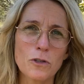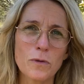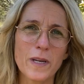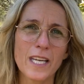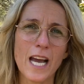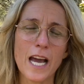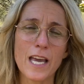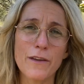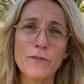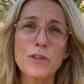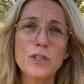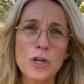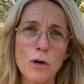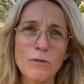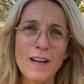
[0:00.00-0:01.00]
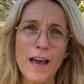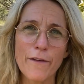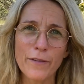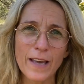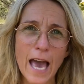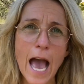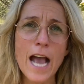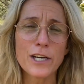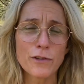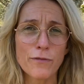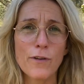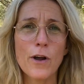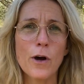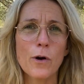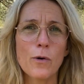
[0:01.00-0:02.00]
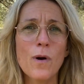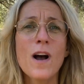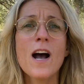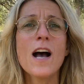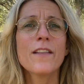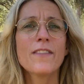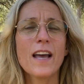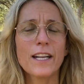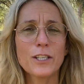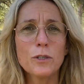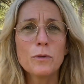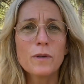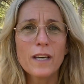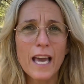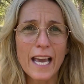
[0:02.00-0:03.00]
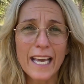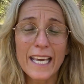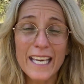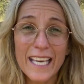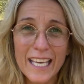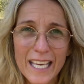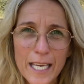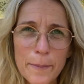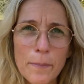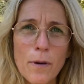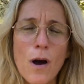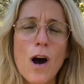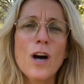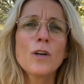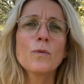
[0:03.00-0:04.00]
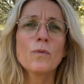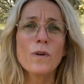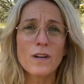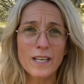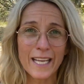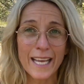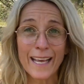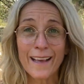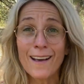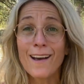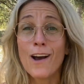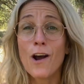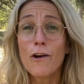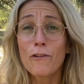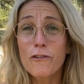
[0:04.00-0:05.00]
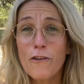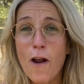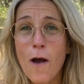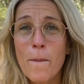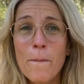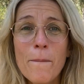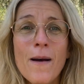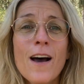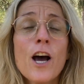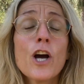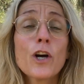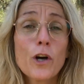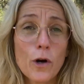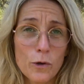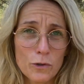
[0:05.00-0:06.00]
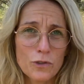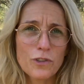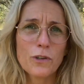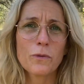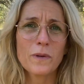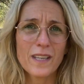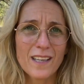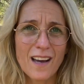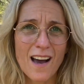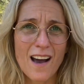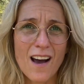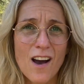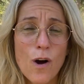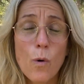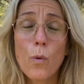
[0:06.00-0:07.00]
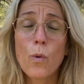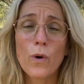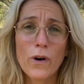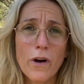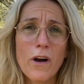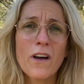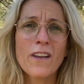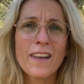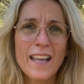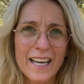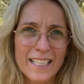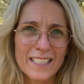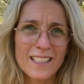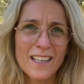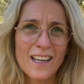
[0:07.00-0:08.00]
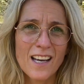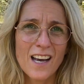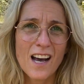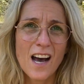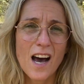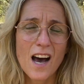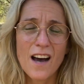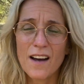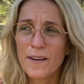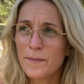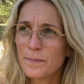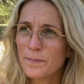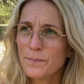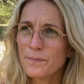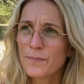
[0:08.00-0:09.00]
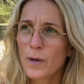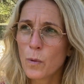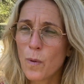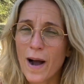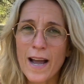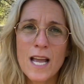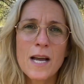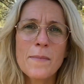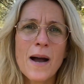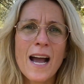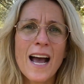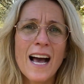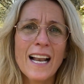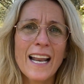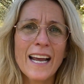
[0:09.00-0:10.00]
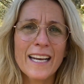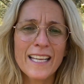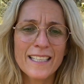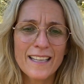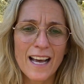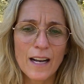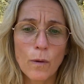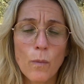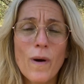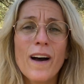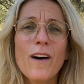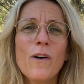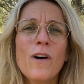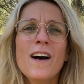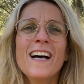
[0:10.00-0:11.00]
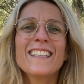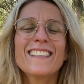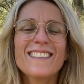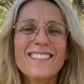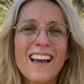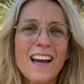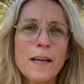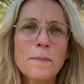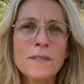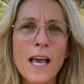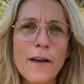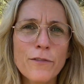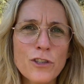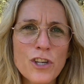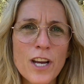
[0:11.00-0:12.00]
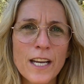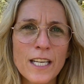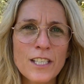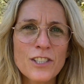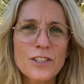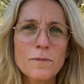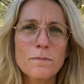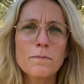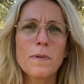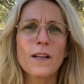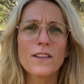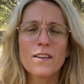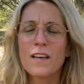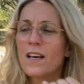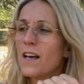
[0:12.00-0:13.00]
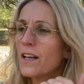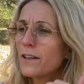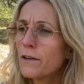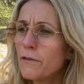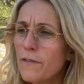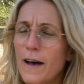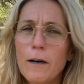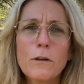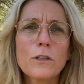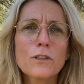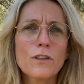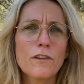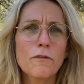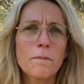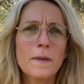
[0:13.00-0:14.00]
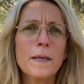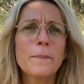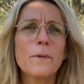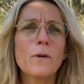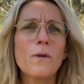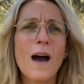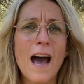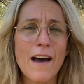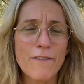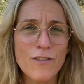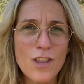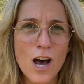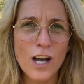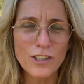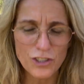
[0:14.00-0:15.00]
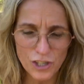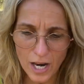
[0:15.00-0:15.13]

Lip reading: Rica if you don't have cash flow that you can keep on running from Costa Rica or online. Why am I highlighting that? Well, the times have changed, but the values of people has not